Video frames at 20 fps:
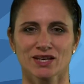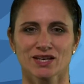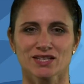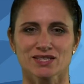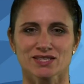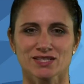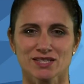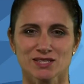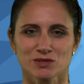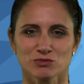
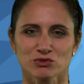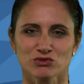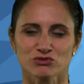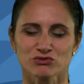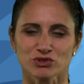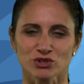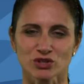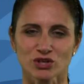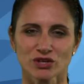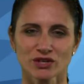assessment
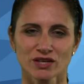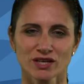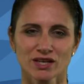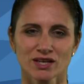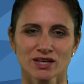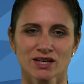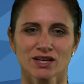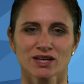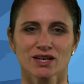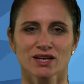for
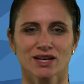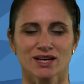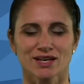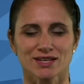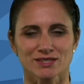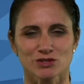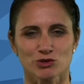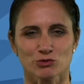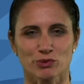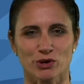learning
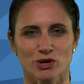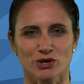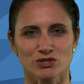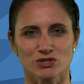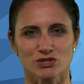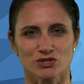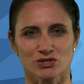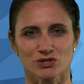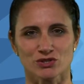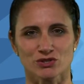as
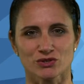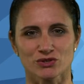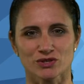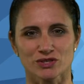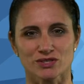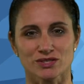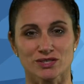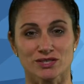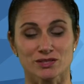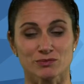opposed to
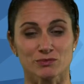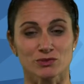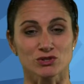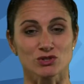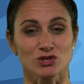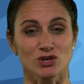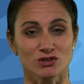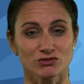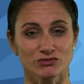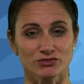assessment
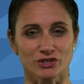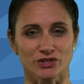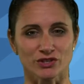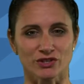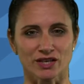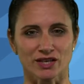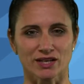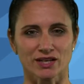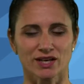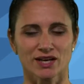of
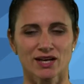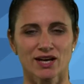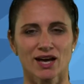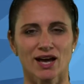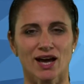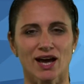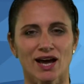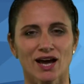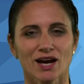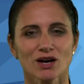learning.
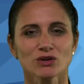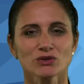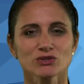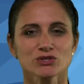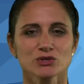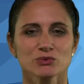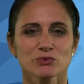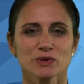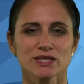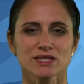How
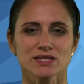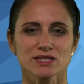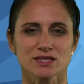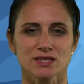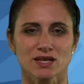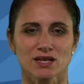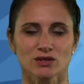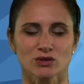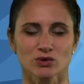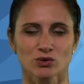do we
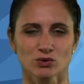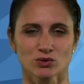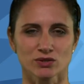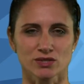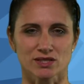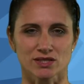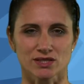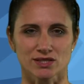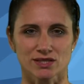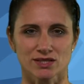design
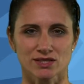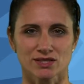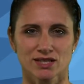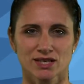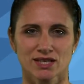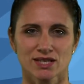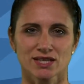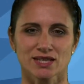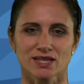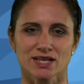courses
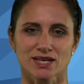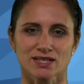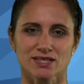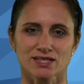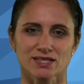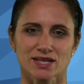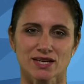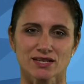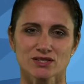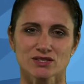that
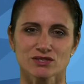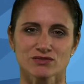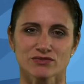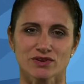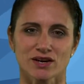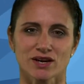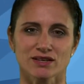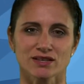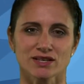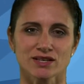
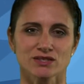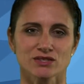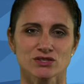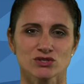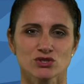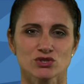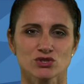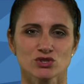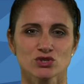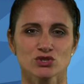satisfy the
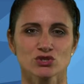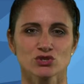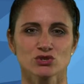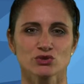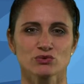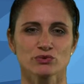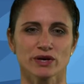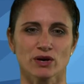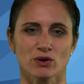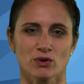
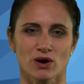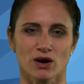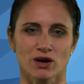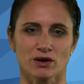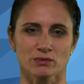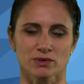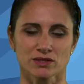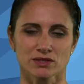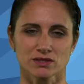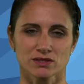institutional
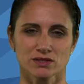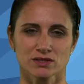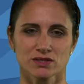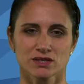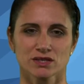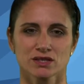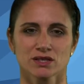requirements